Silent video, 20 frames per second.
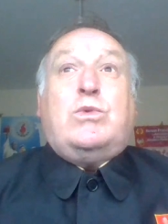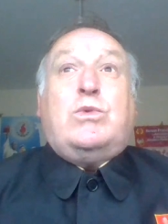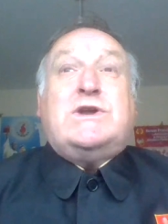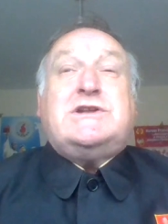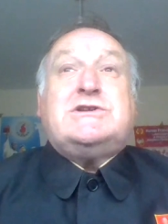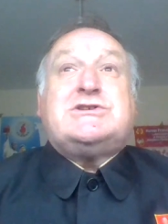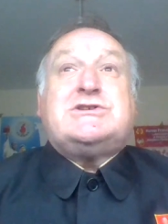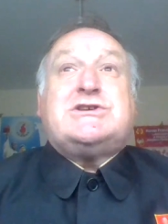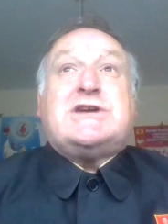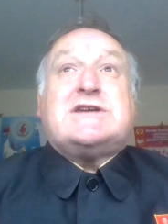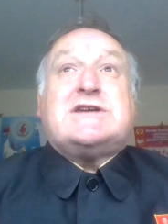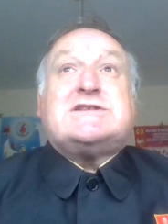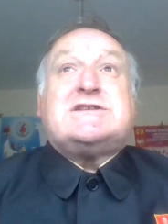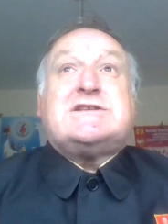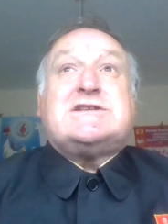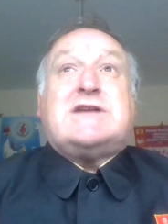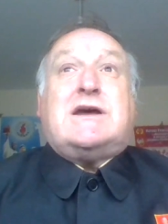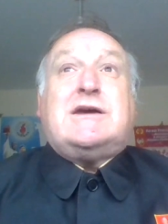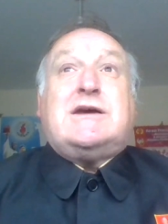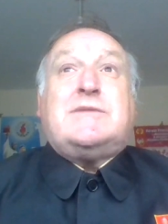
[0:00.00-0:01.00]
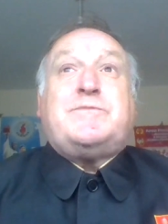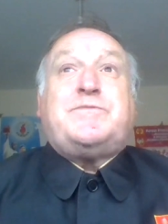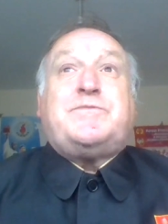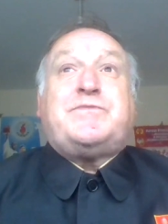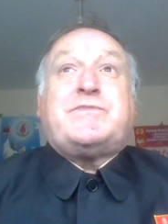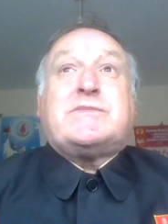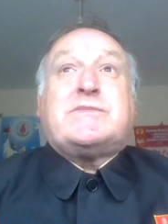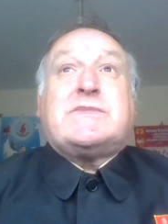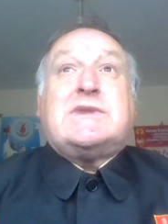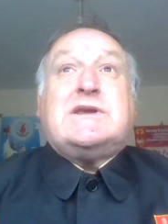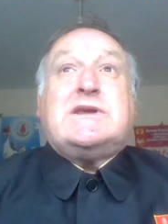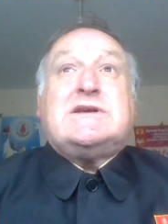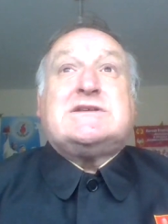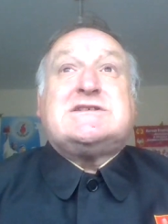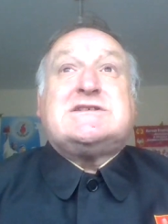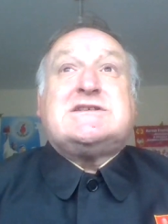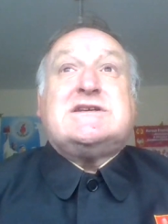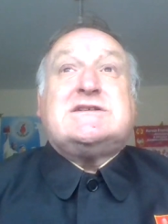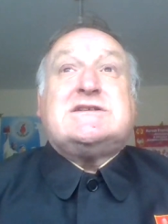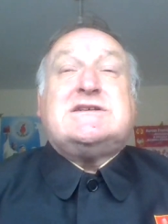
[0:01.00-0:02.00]
Winchester, a
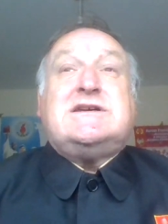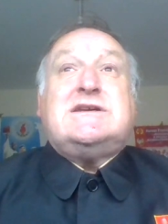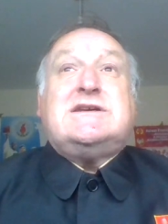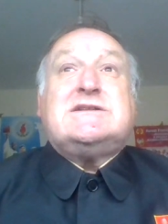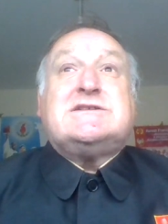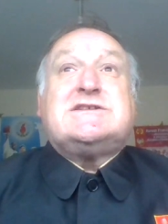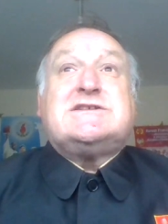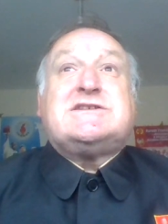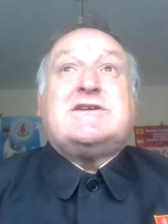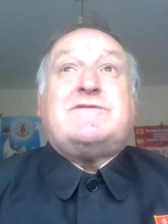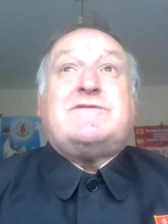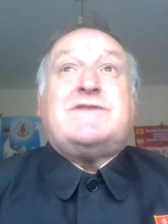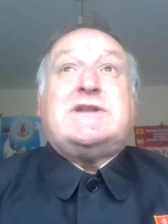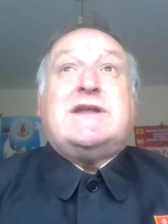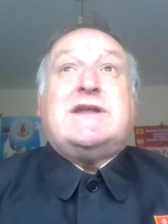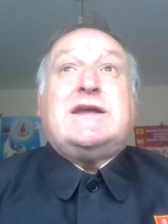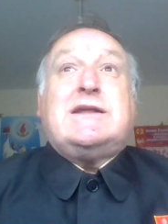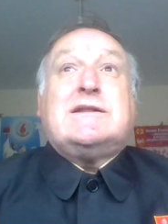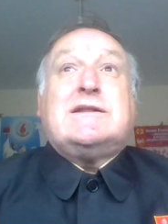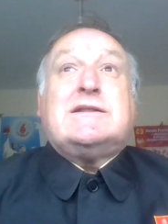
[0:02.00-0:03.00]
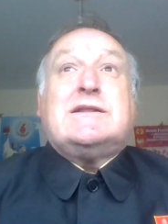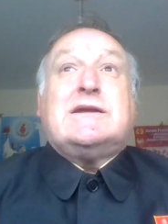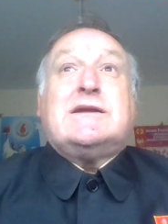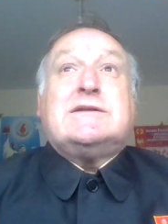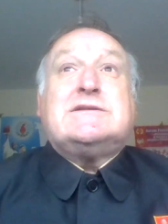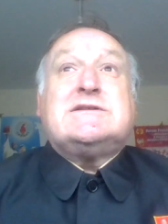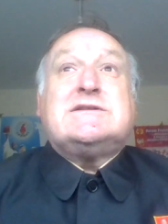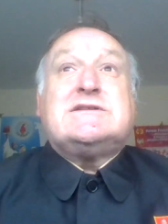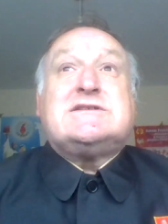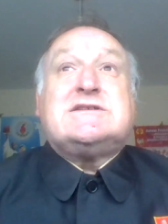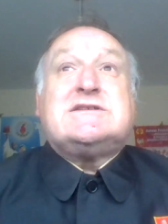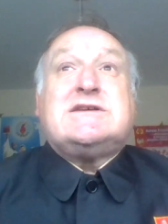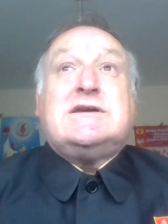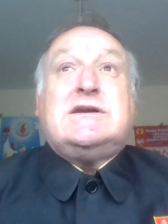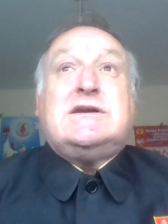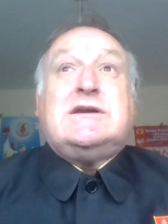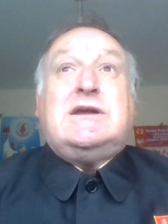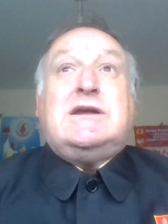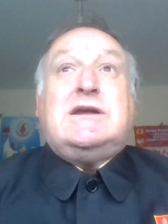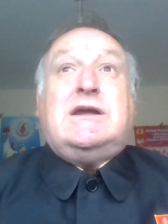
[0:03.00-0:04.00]
city in southern England.
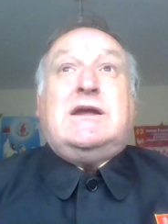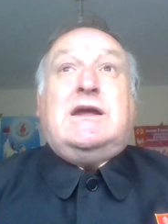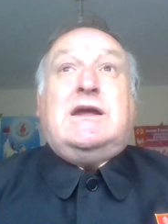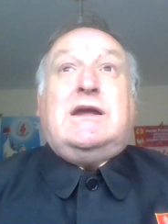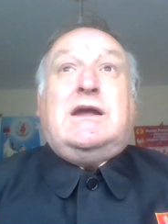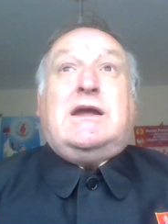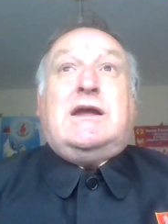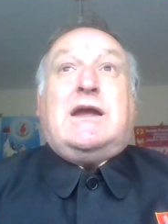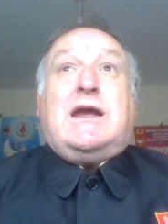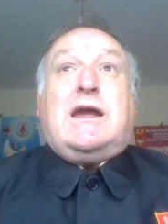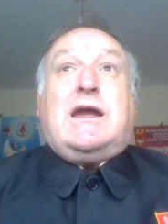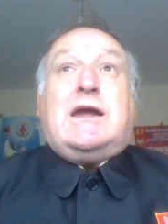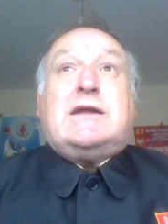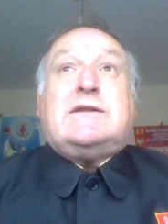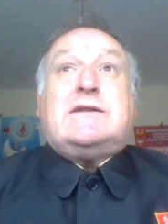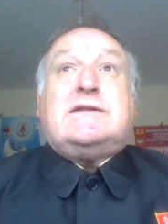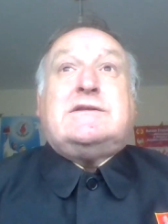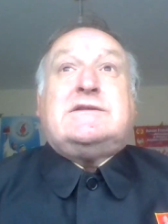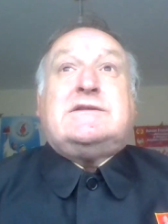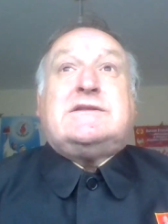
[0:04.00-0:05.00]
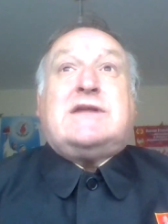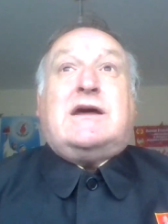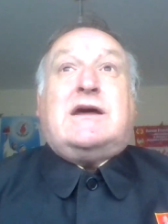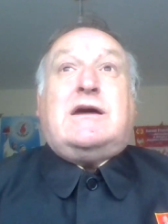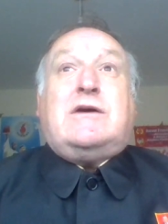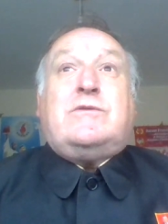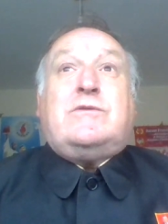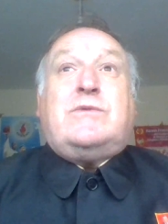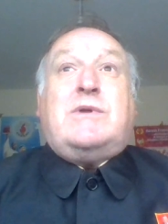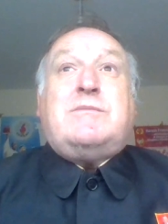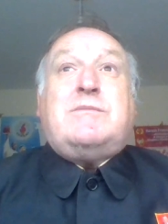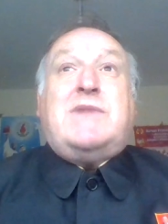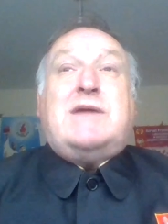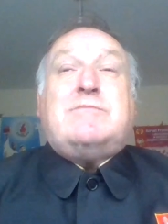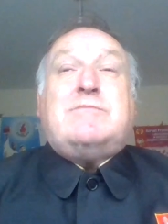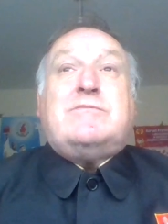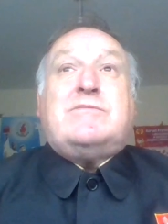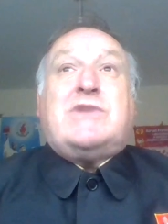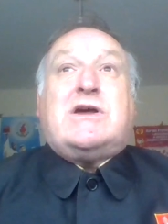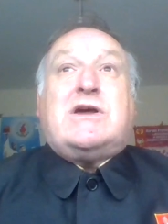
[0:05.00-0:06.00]
And I
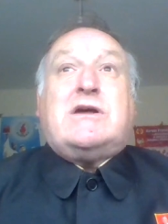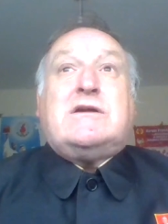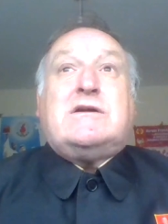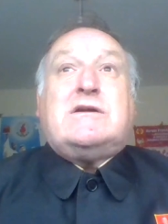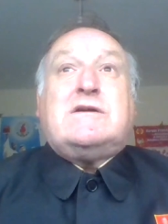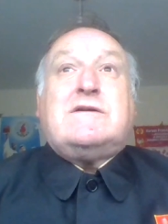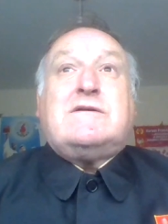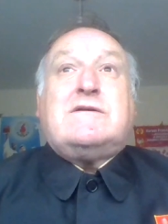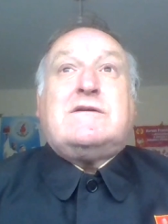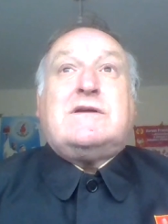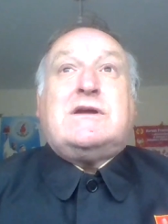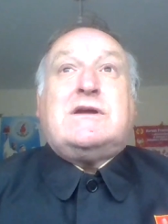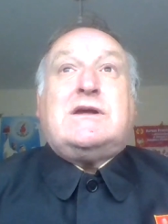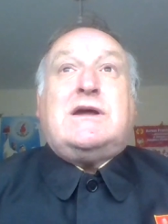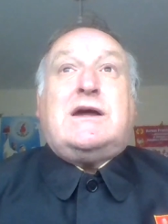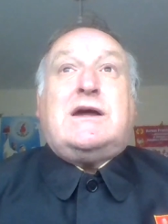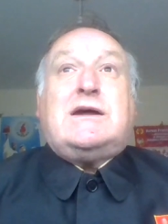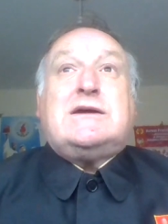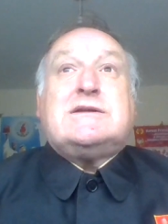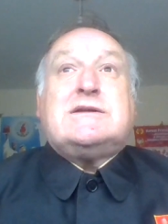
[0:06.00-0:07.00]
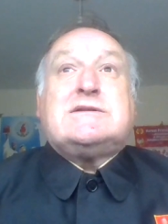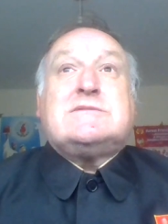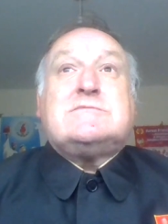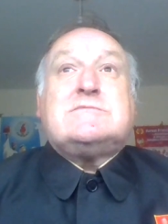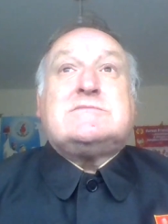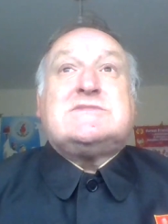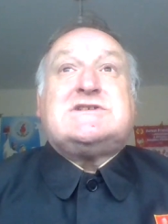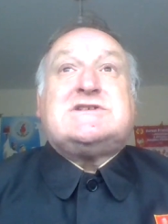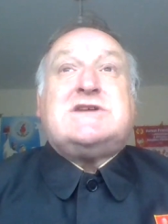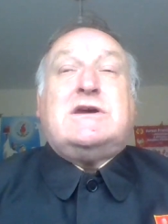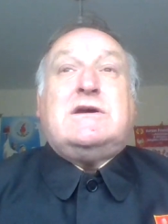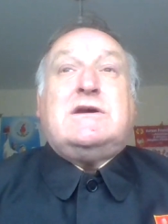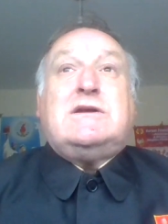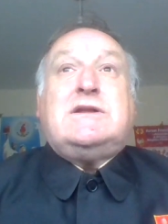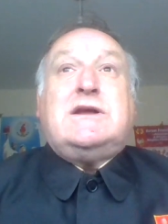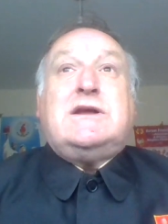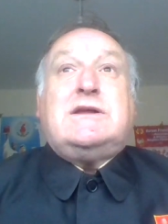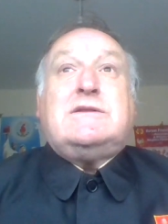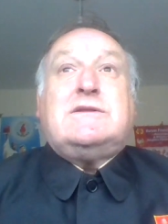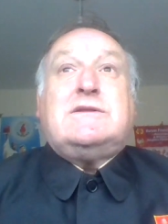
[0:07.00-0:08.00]
remember
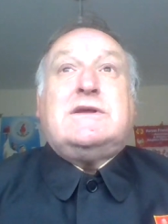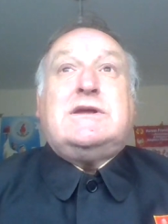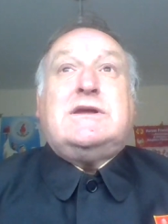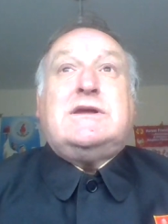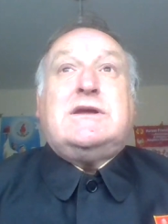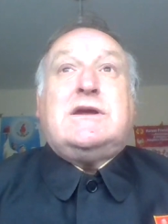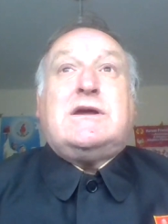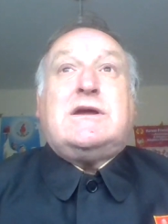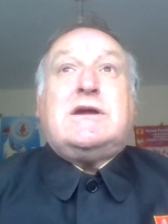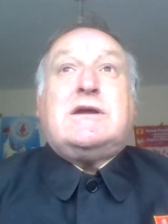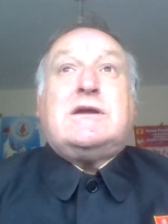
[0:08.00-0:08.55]
turning the